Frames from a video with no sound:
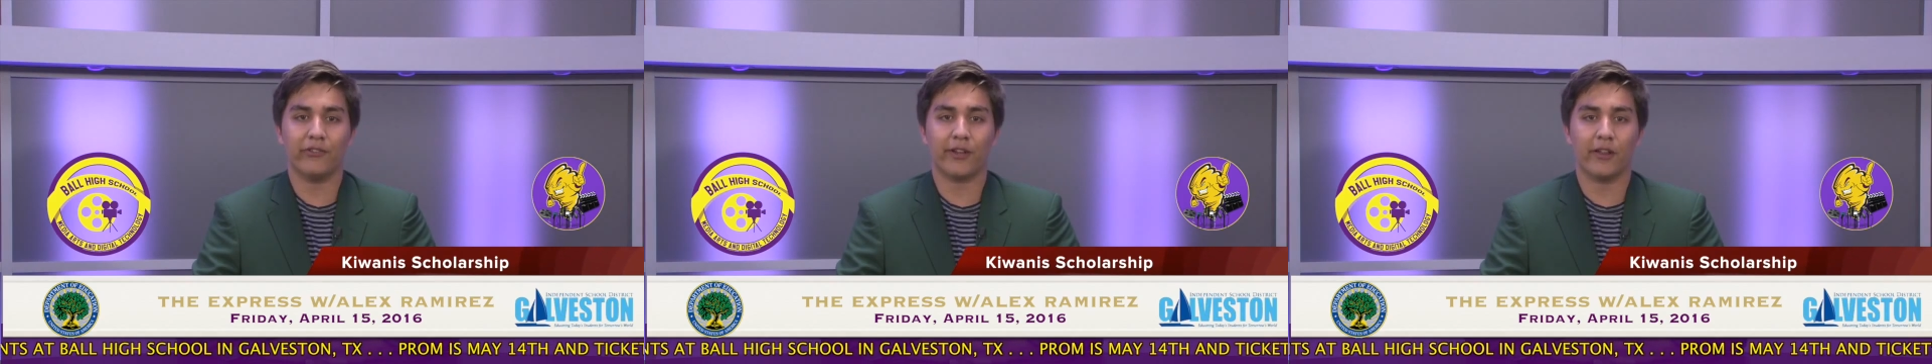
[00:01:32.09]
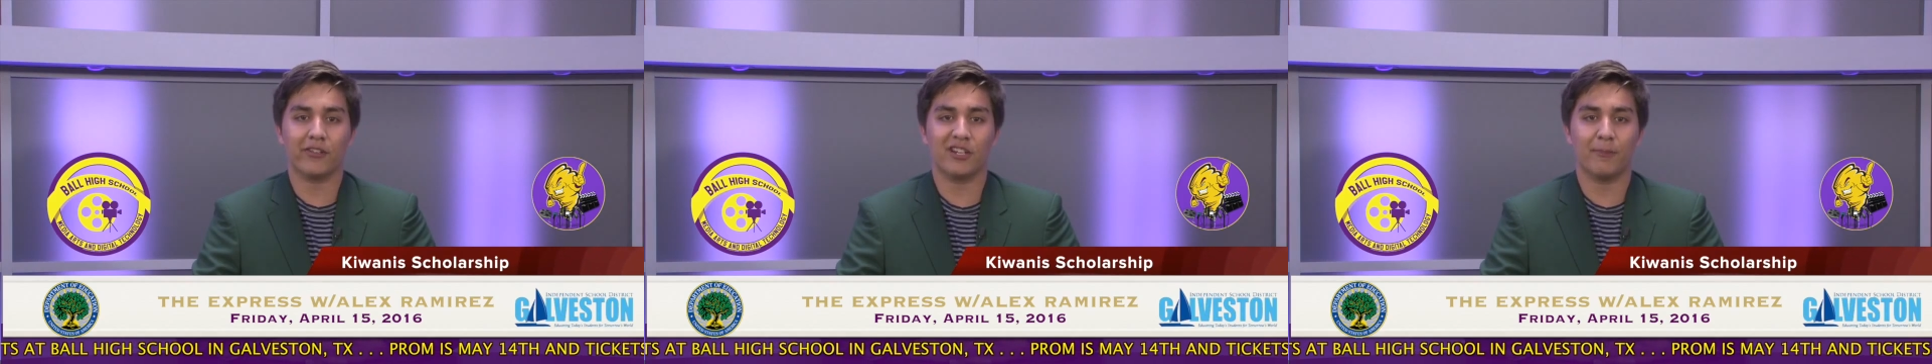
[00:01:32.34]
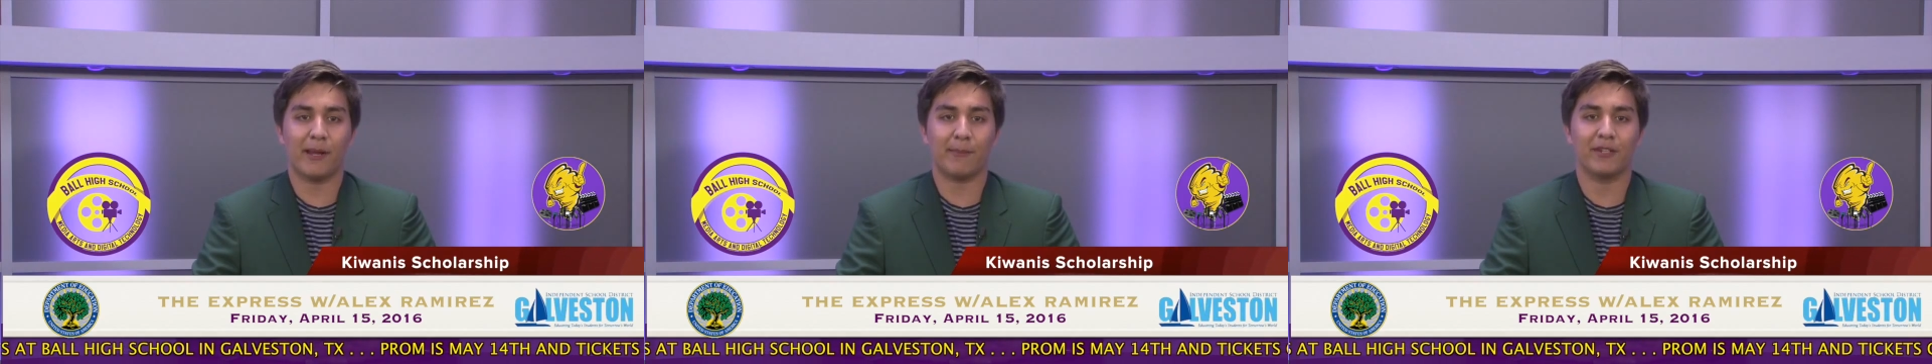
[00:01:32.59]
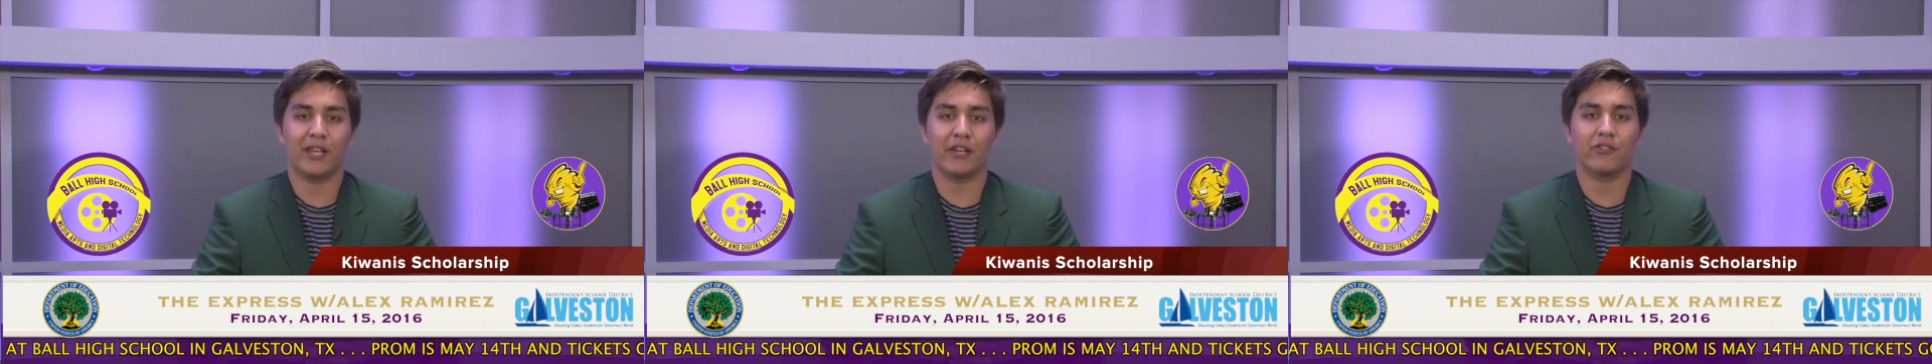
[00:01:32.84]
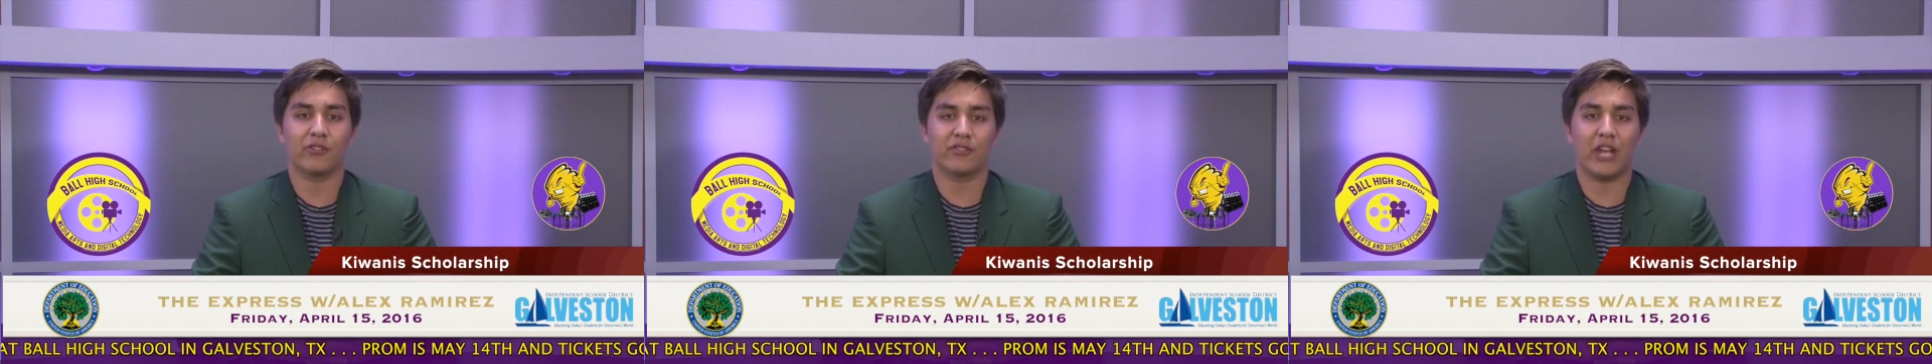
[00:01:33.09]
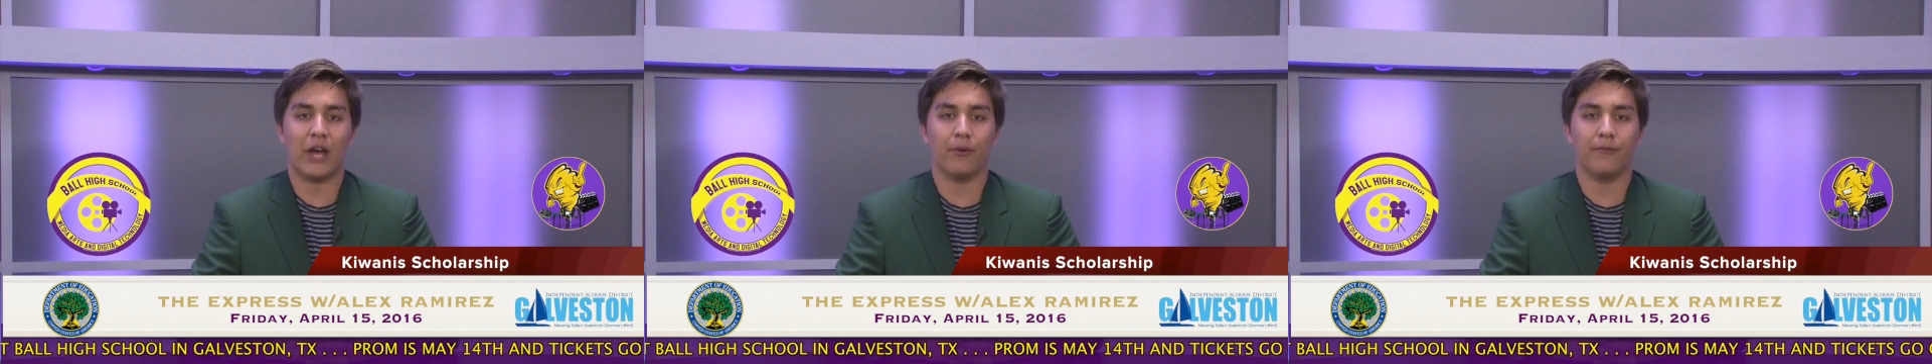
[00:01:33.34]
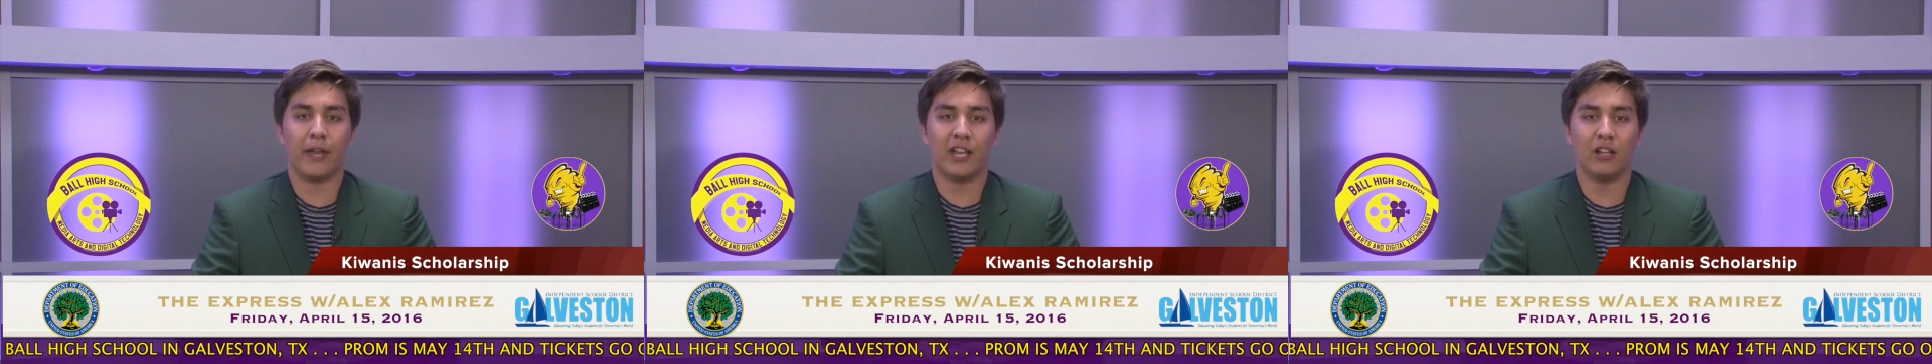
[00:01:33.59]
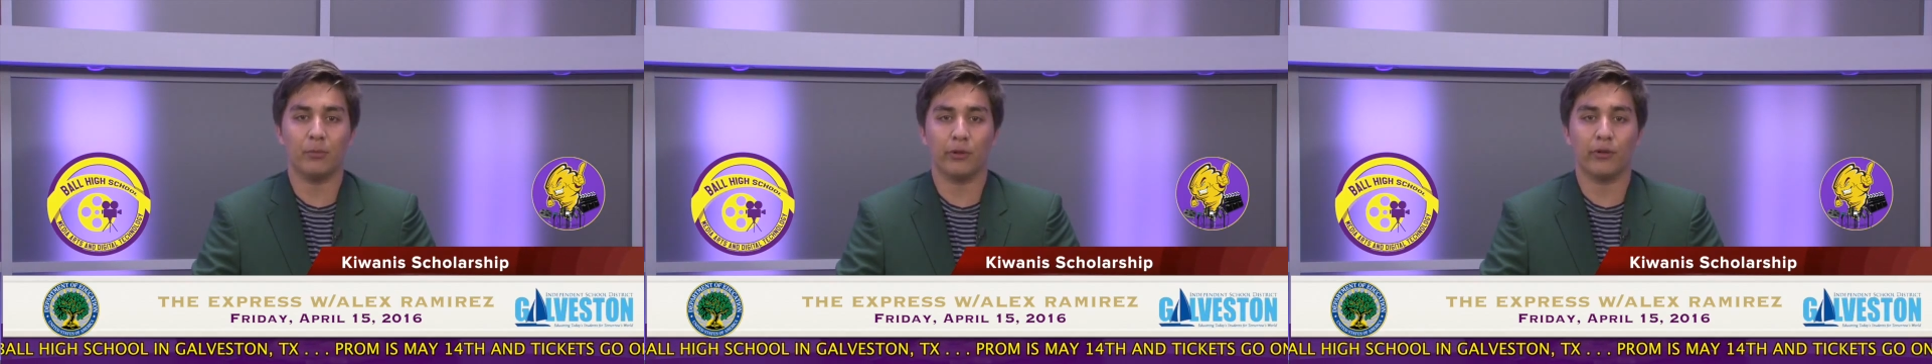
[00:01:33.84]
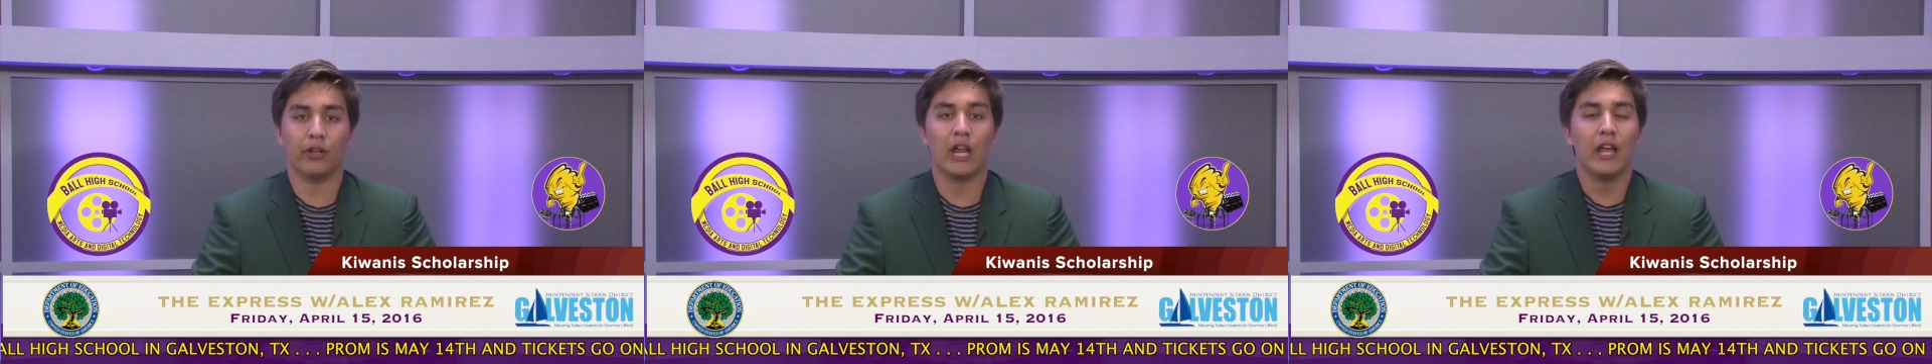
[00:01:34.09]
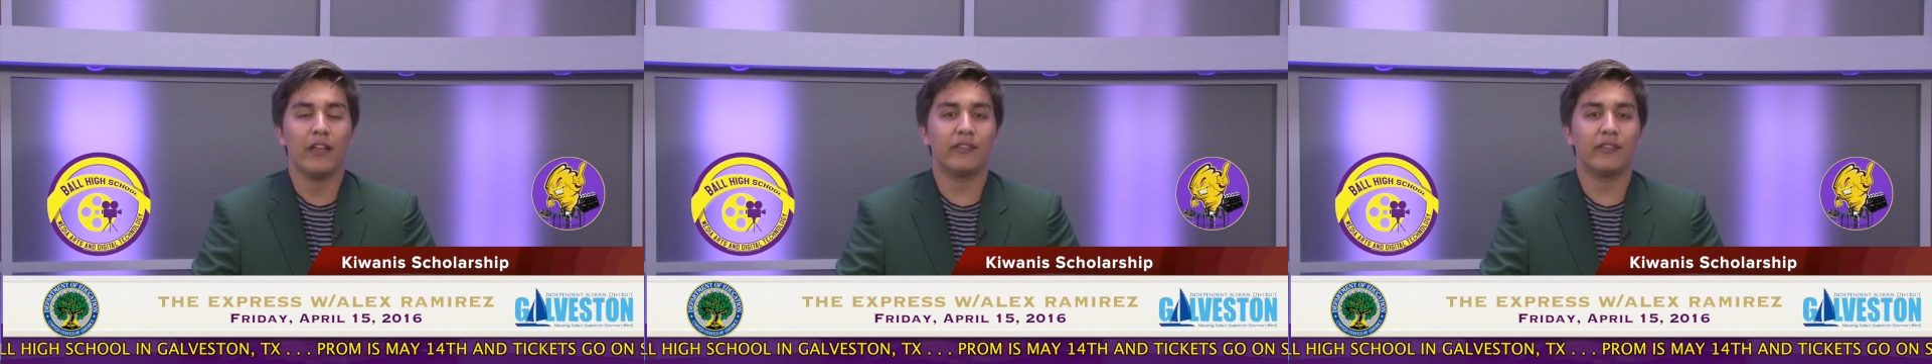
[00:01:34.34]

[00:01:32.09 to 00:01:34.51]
Scholarship application is now available.